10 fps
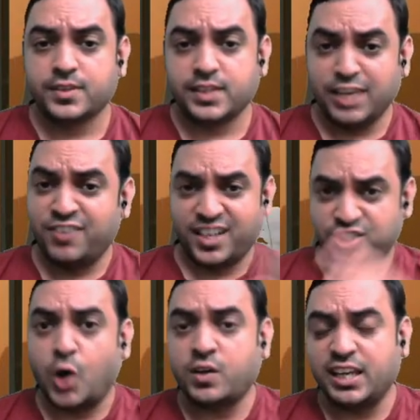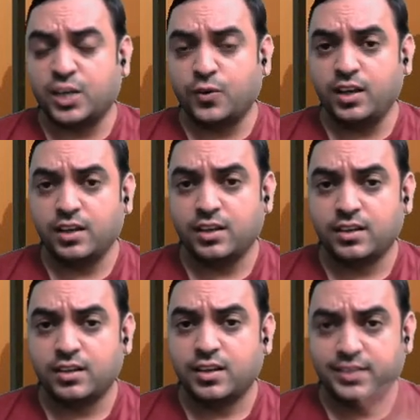If it is not equal,
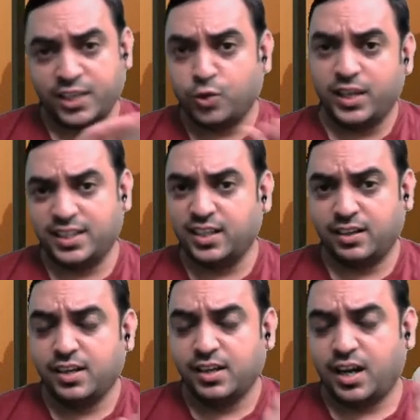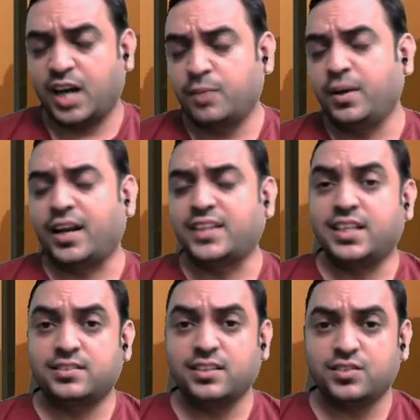then only the arbitrage
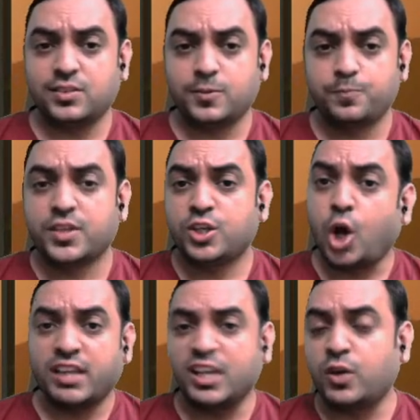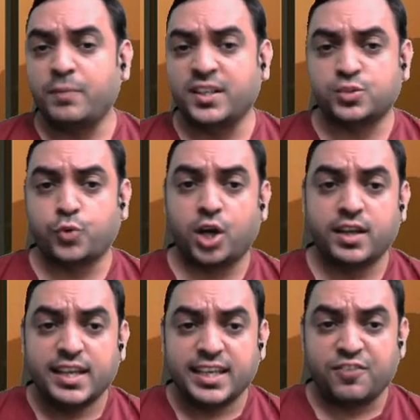exists. Not equal means what?
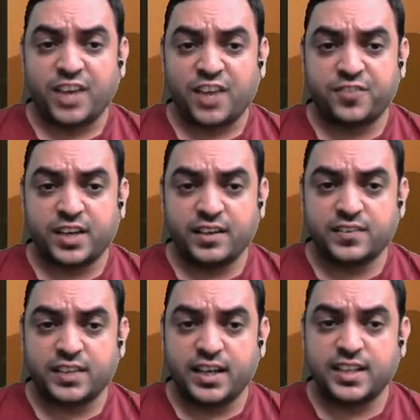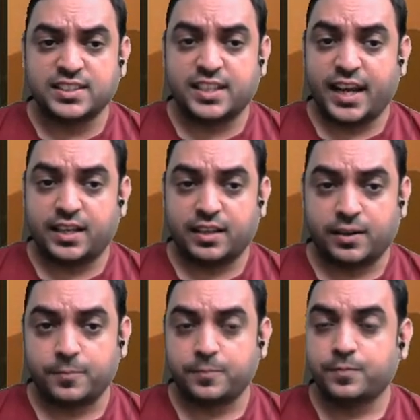If left hand side is greater
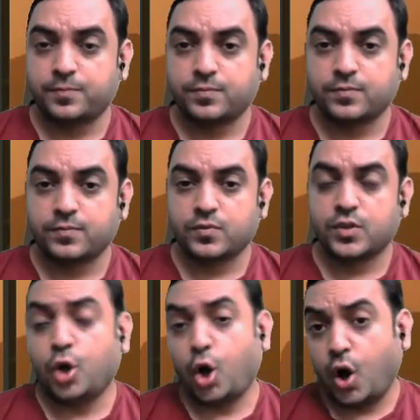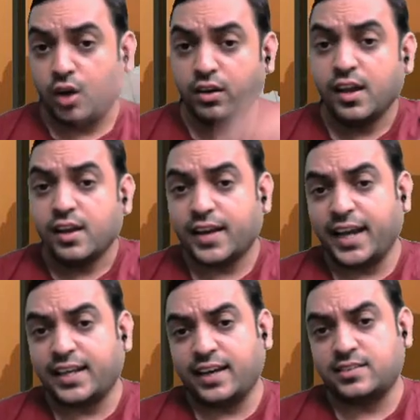or
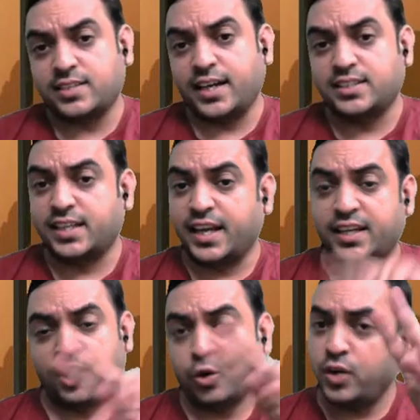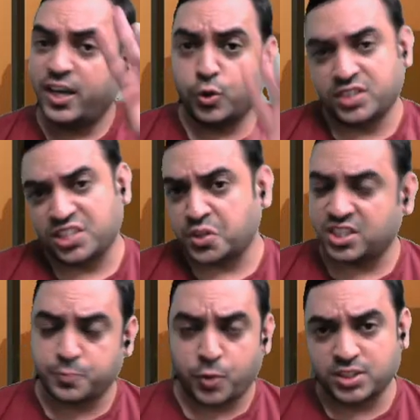right hand side is greater. Only two
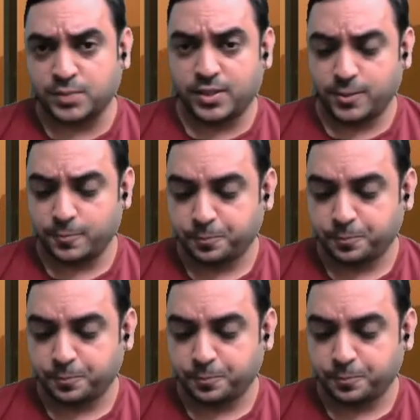situations possible.